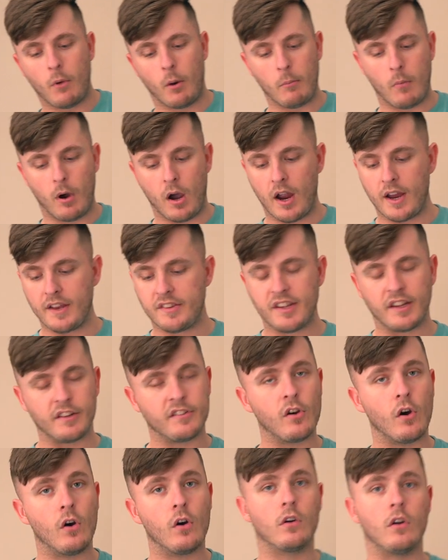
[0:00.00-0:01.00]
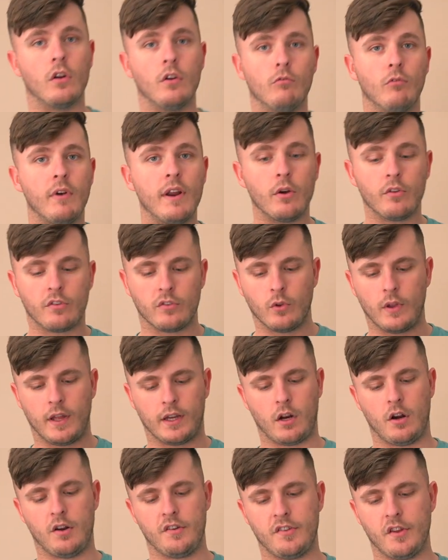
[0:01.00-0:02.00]
on my TikTok and Reels and all that
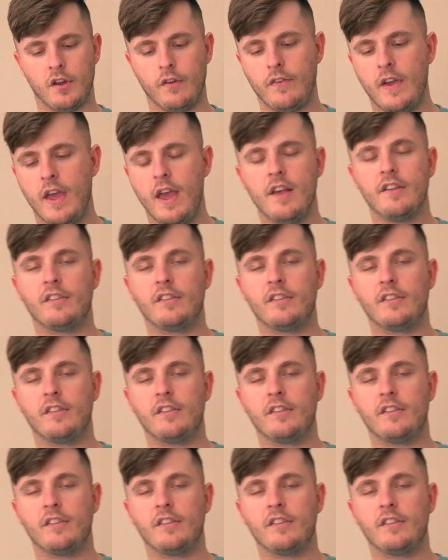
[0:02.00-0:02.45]
kind of stuff.